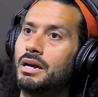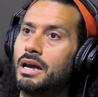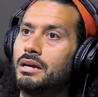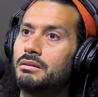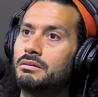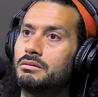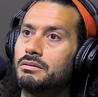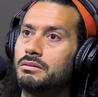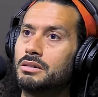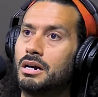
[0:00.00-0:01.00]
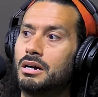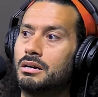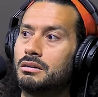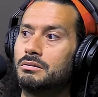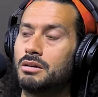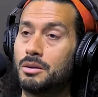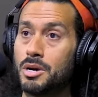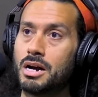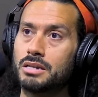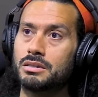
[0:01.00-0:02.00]
and uh,
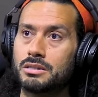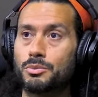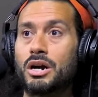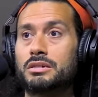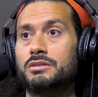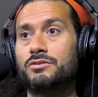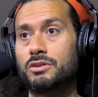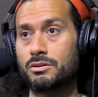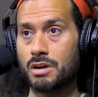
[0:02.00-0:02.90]
Hamas as a proxy for